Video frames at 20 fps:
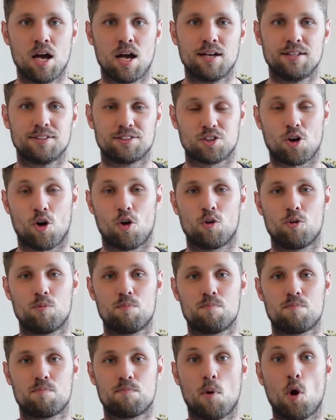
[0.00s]
So
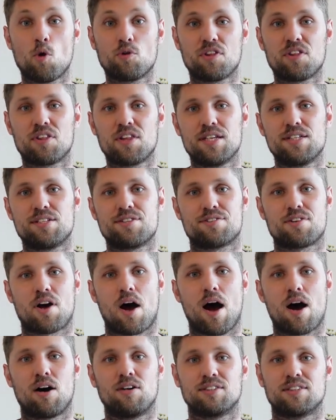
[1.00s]
both of these
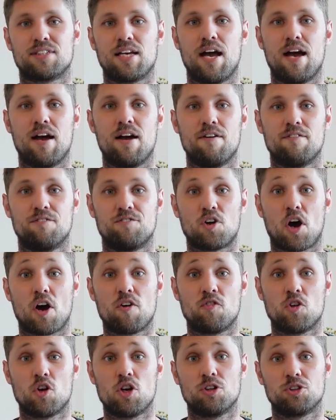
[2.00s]
styles have
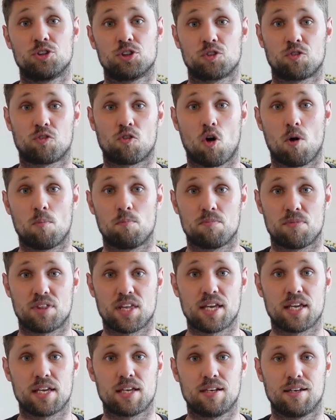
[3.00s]
diverged from
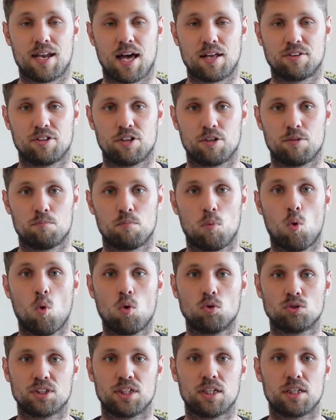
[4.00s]
the London
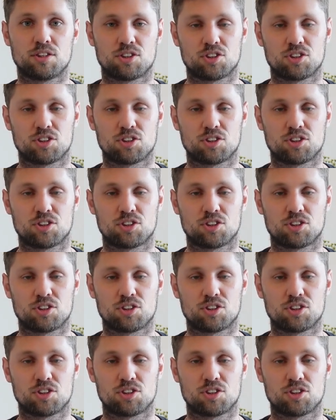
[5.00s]
Porter,